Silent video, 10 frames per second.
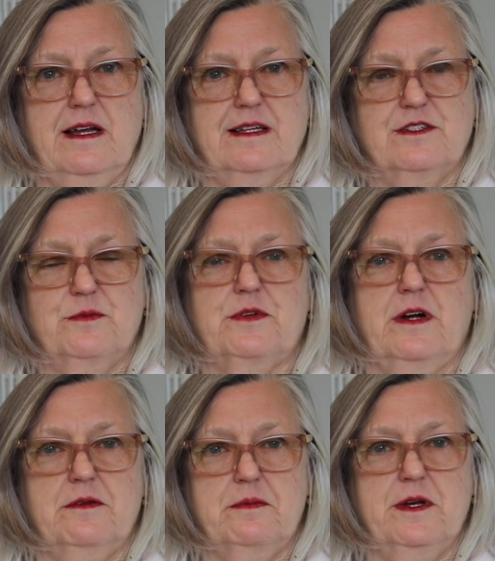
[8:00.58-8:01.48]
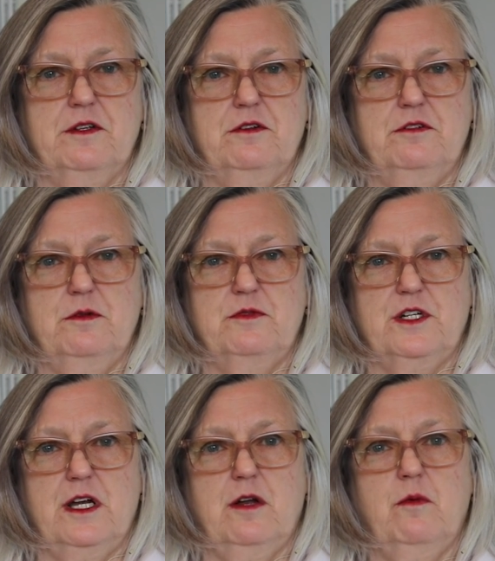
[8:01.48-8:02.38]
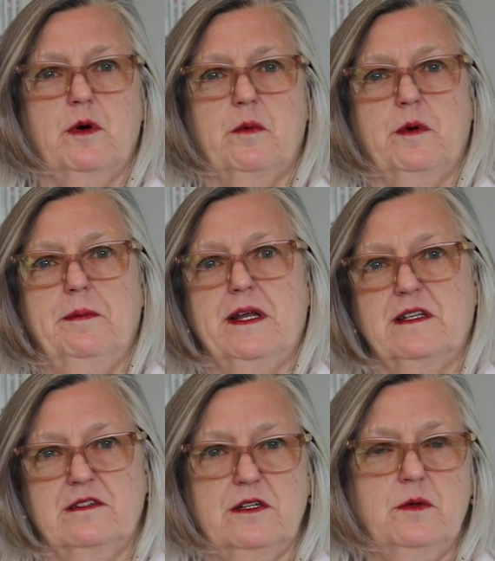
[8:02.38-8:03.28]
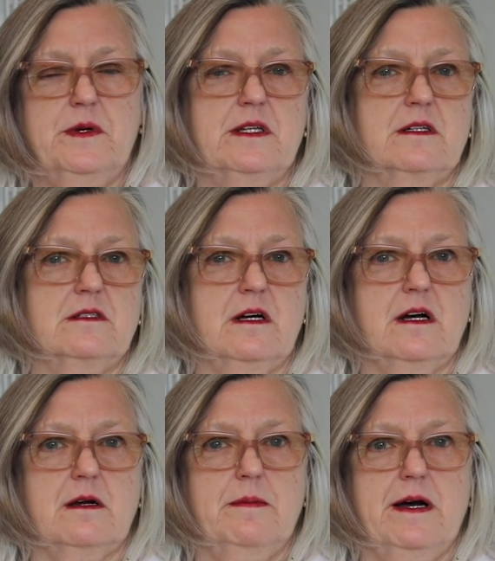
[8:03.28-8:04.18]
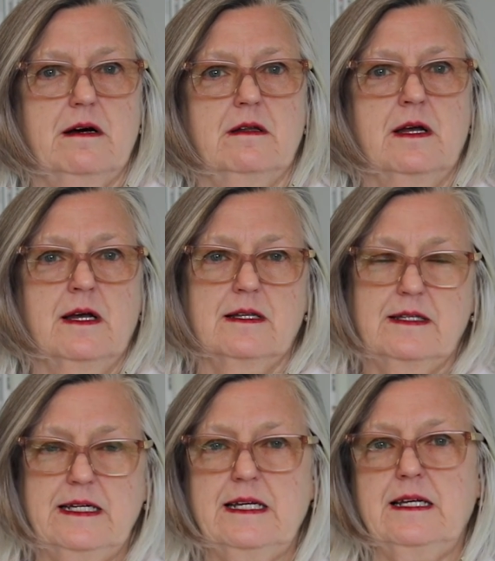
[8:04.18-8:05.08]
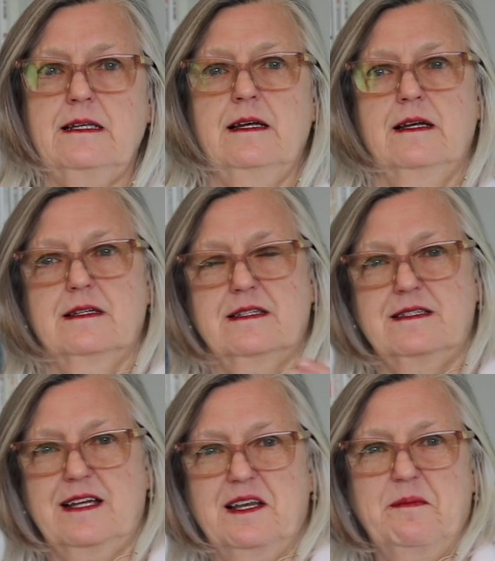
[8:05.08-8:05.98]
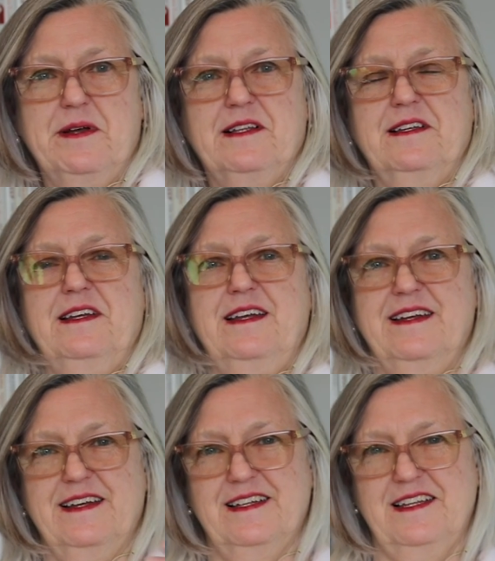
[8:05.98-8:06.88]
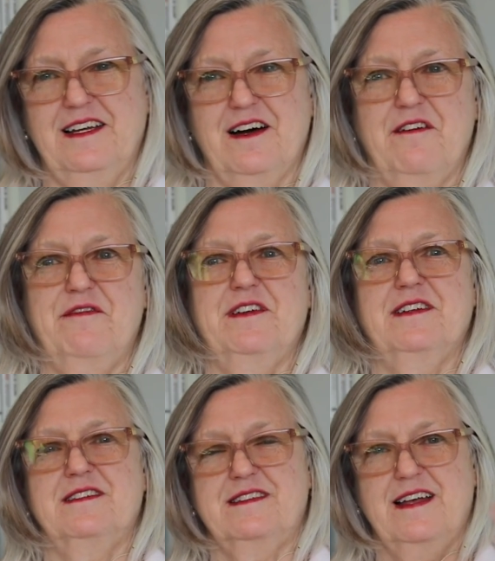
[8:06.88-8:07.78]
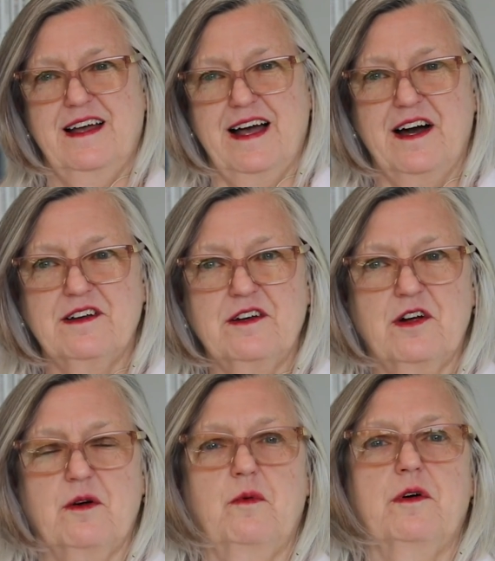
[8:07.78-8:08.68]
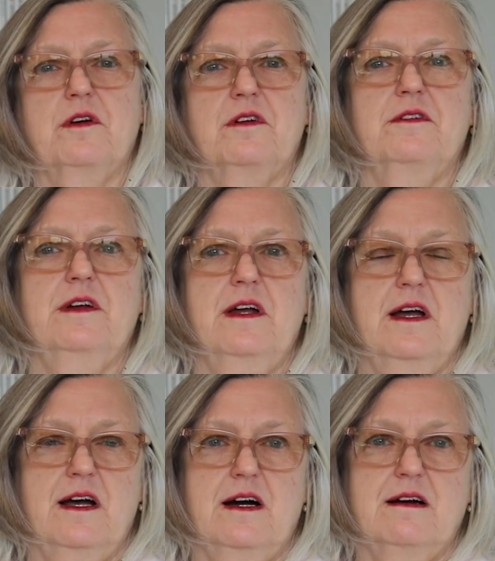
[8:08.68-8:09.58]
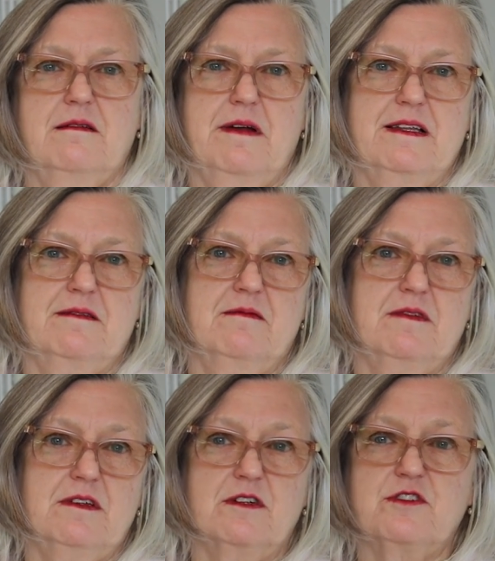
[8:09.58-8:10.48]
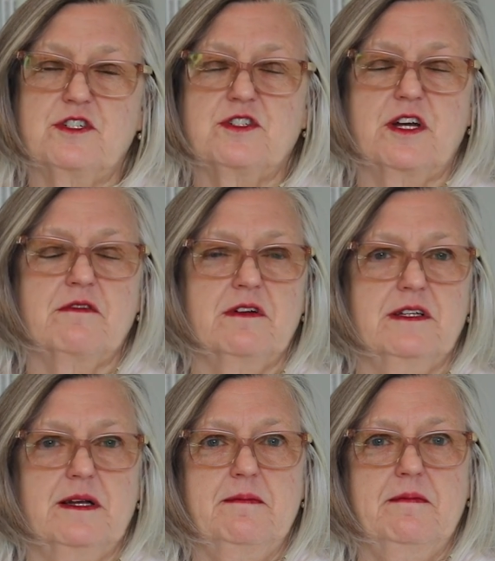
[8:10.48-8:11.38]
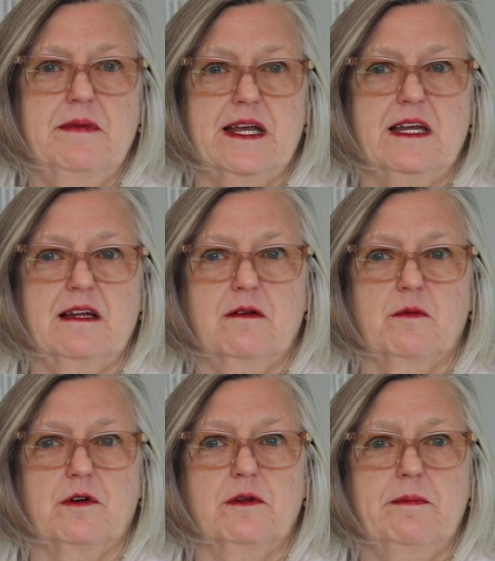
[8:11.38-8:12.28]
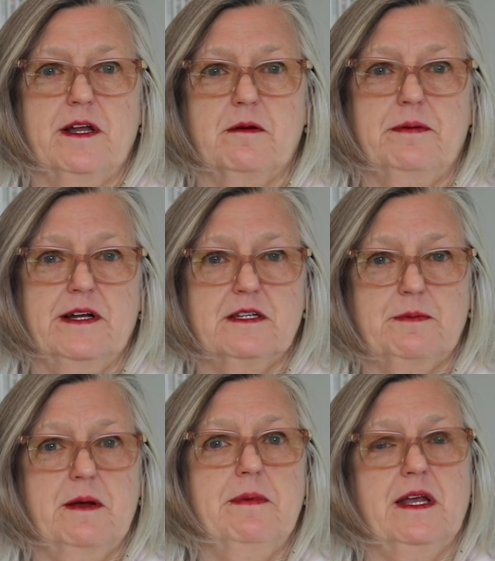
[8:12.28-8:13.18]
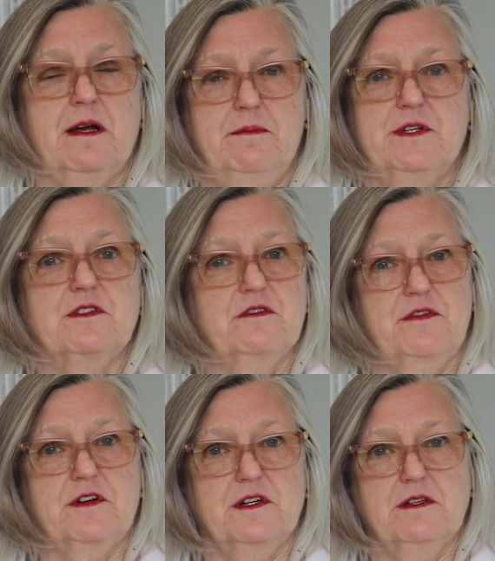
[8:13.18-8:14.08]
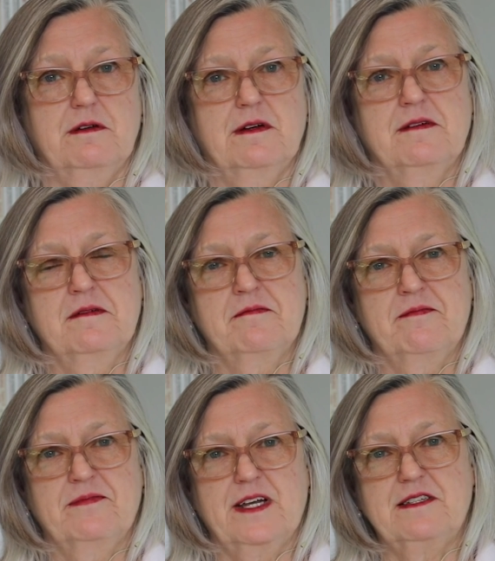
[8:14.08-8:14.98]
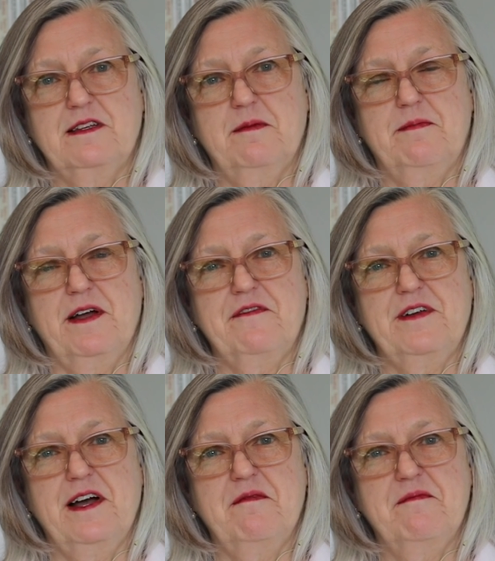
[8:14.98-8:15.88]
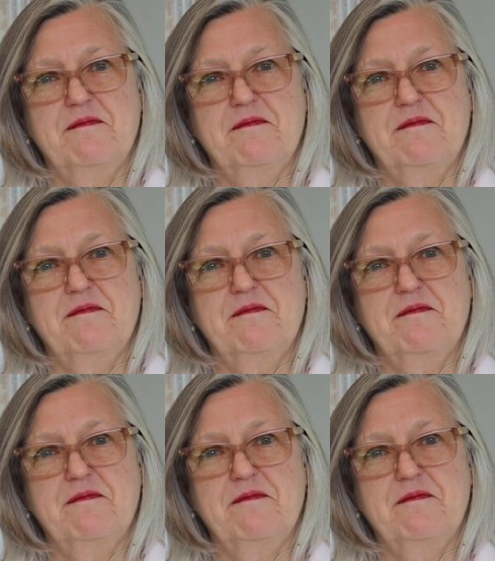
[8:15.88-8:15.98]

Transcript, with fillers: and subscribe to my YouTube channel where we'll be continuing to talk about lean, sustainability in the office, out in our world, uh, and you know, just generally making the world a better place by being a business for good. That's it. Bye for now.